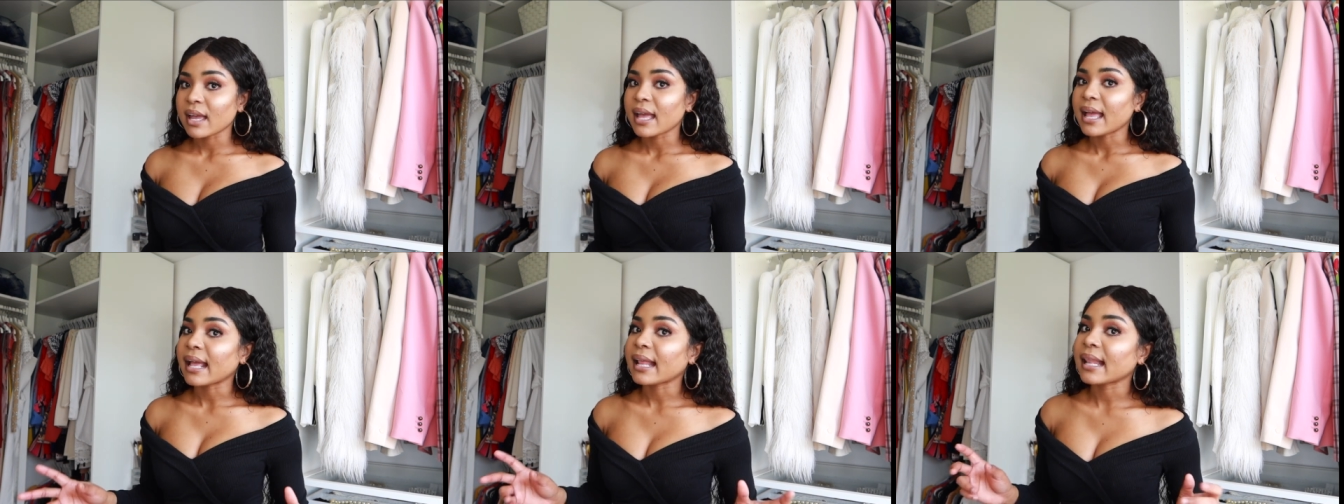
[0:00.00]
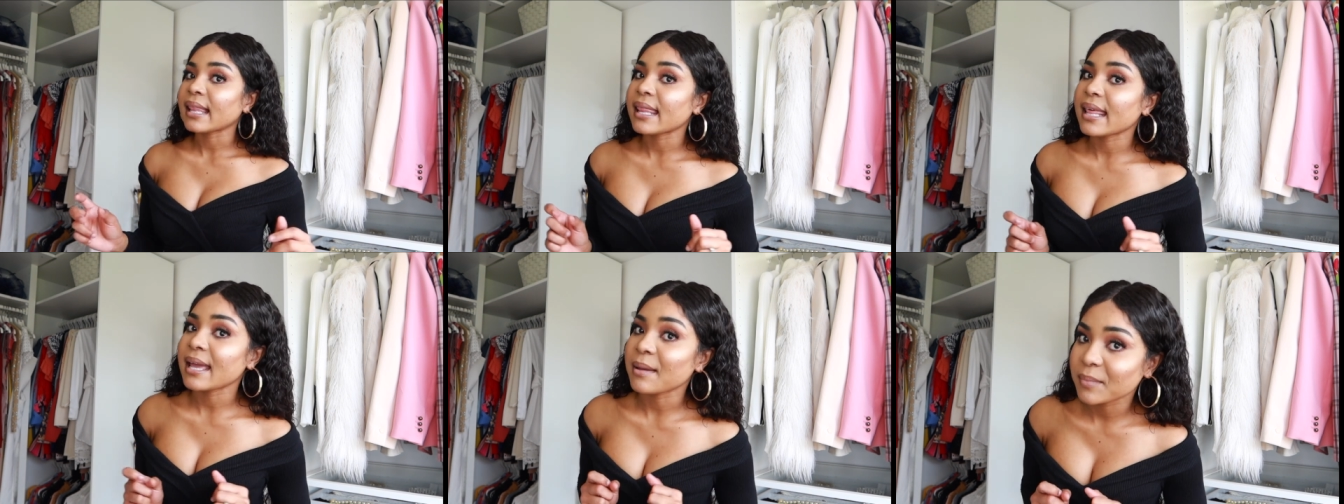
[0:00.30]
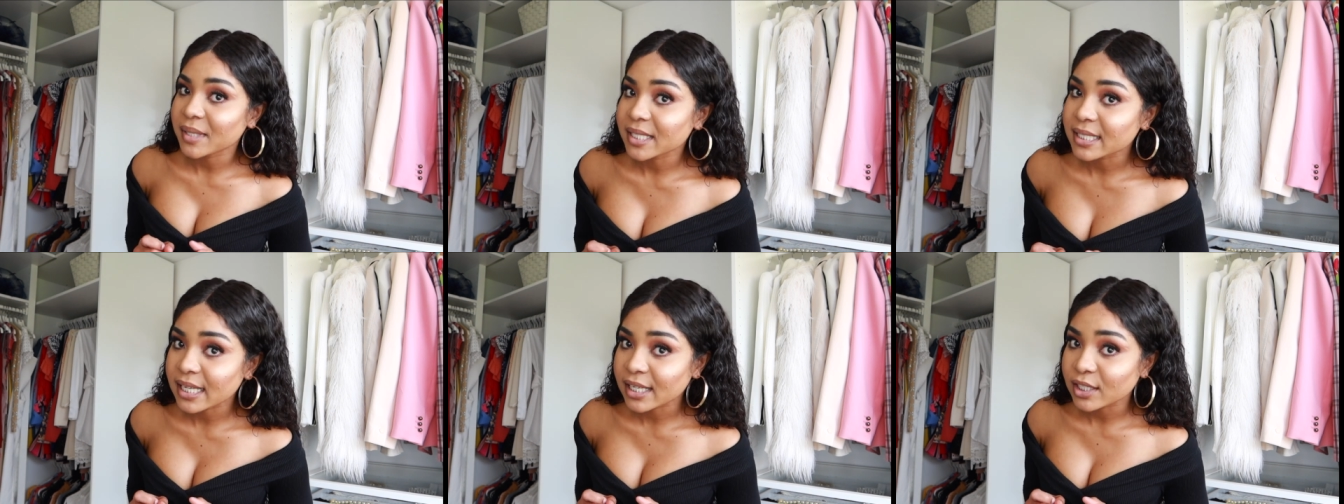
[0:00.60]
And let
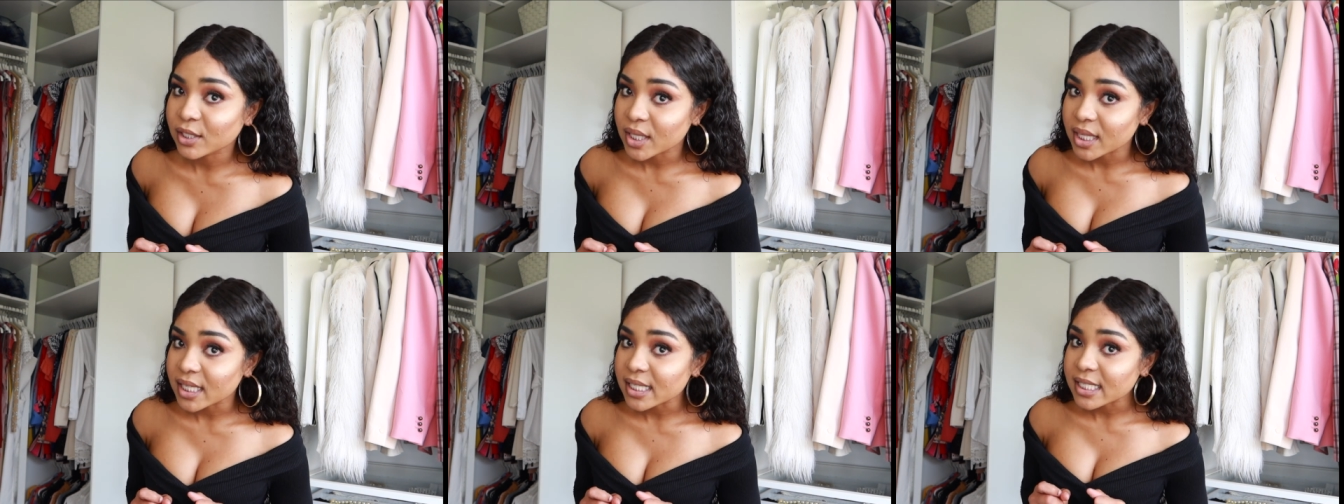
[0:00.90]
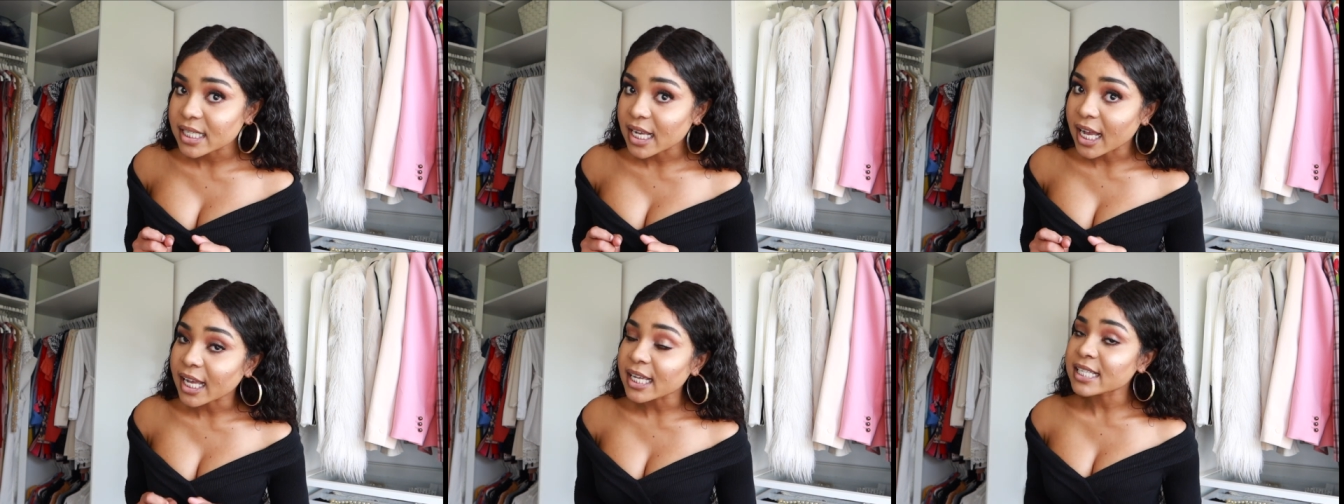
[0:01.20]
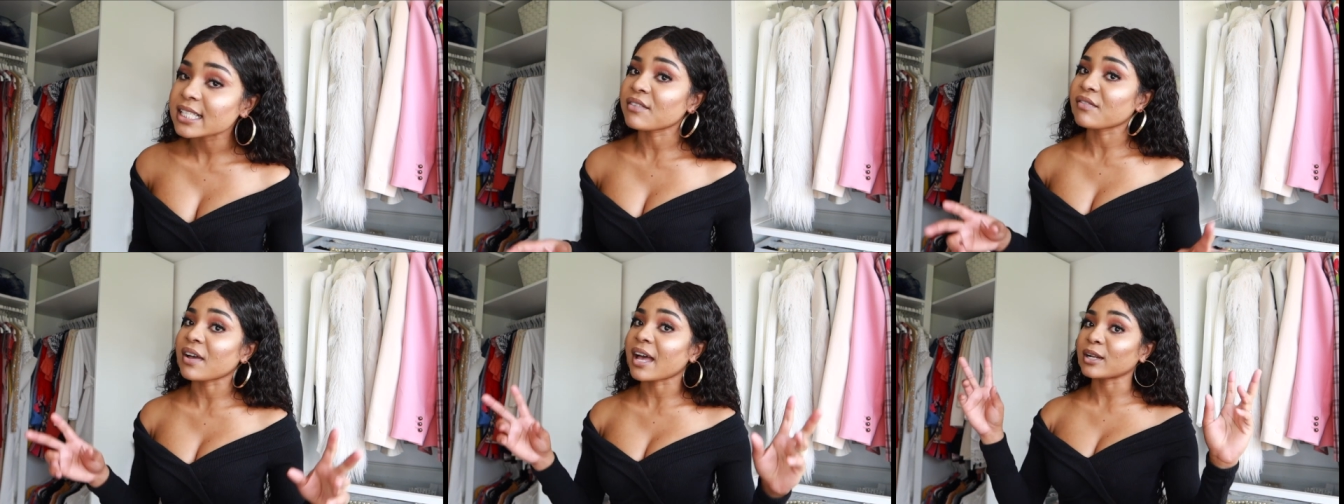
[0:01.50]
me tell you this,
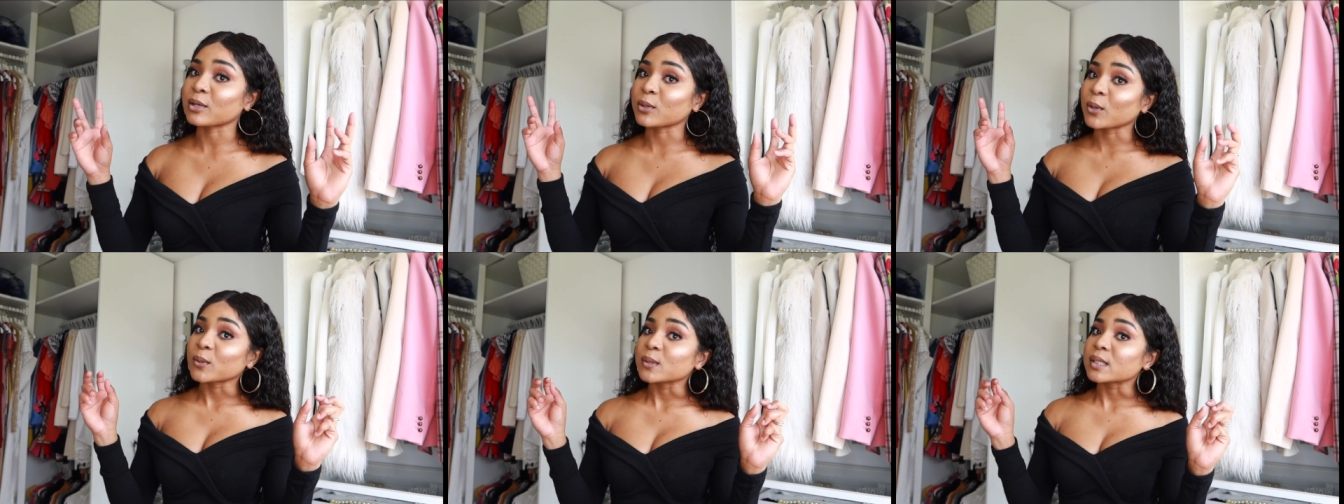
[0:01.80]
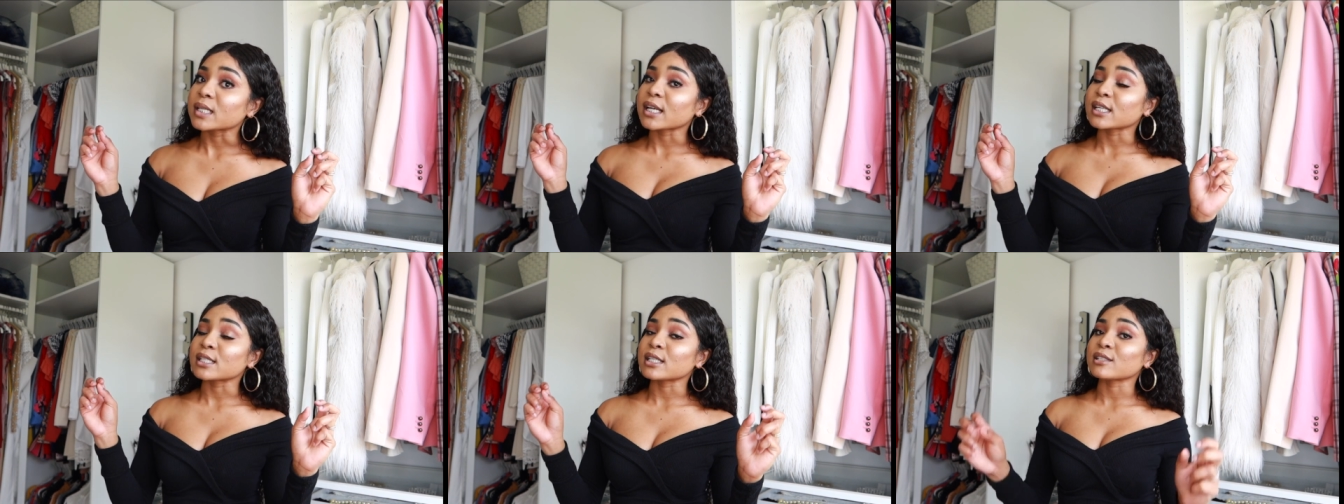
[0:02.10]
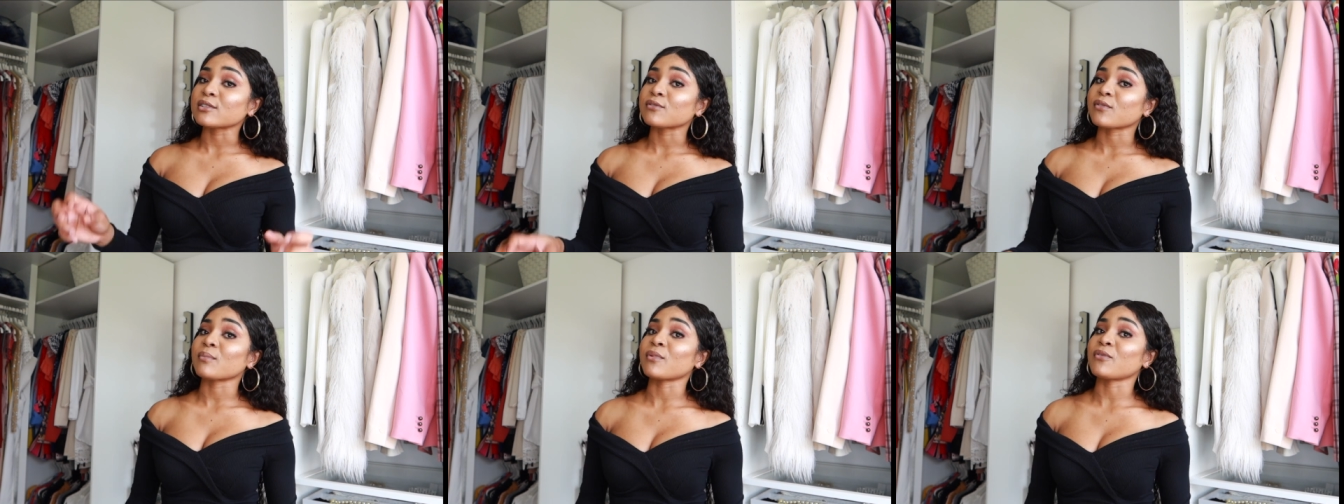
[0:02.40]
guys, I've had
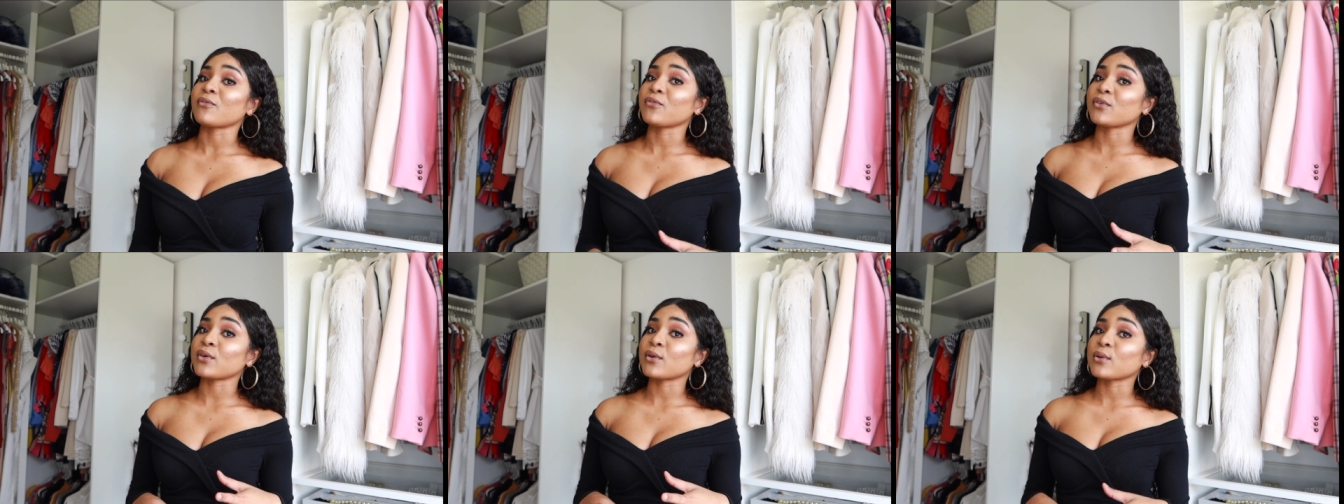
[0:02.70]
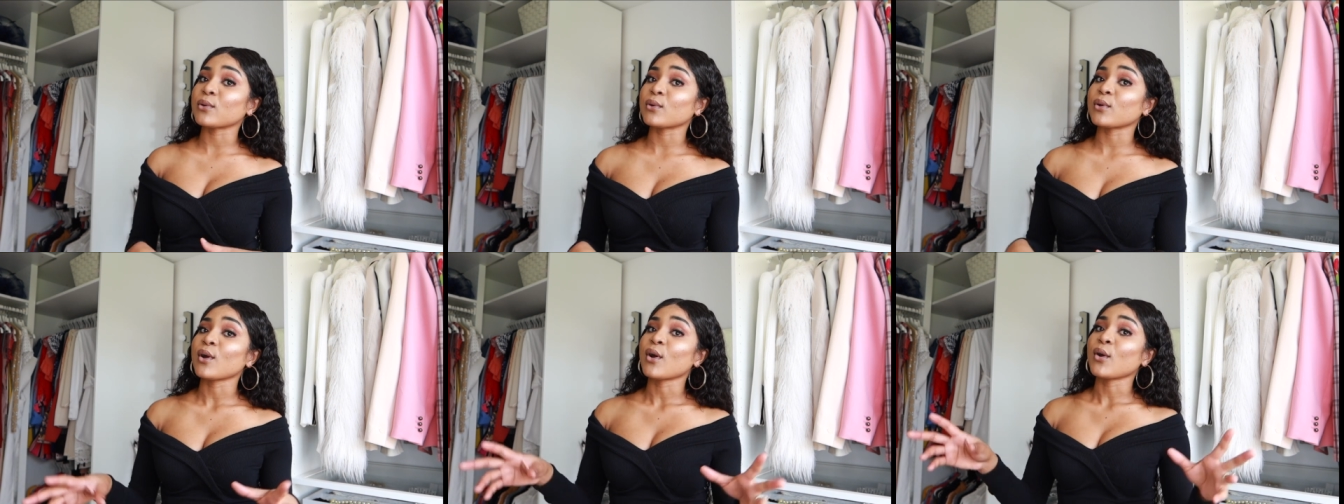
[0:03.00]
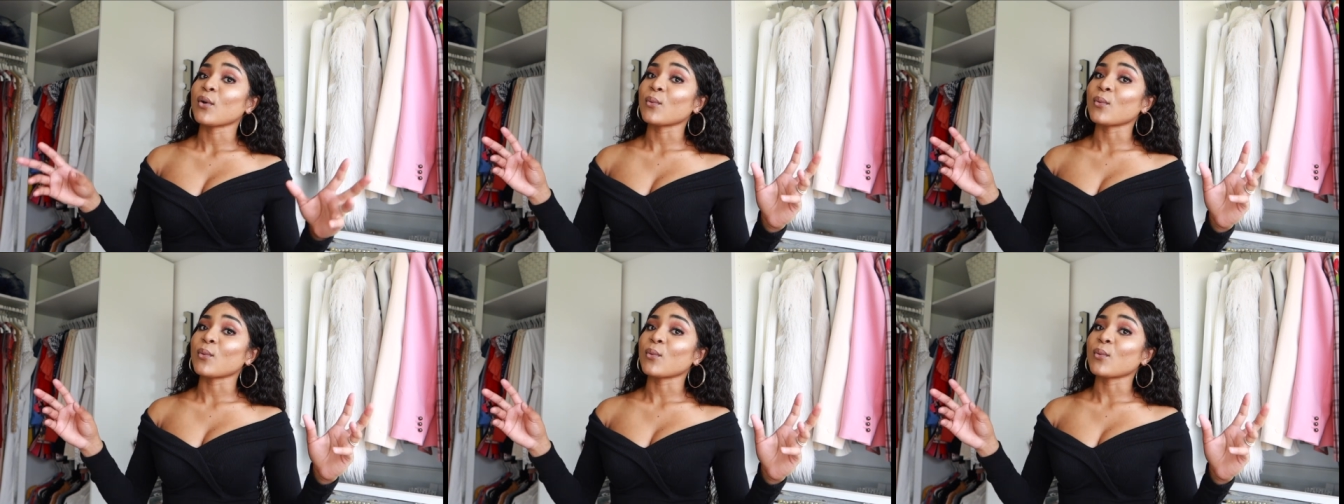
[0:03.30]
quotations from a few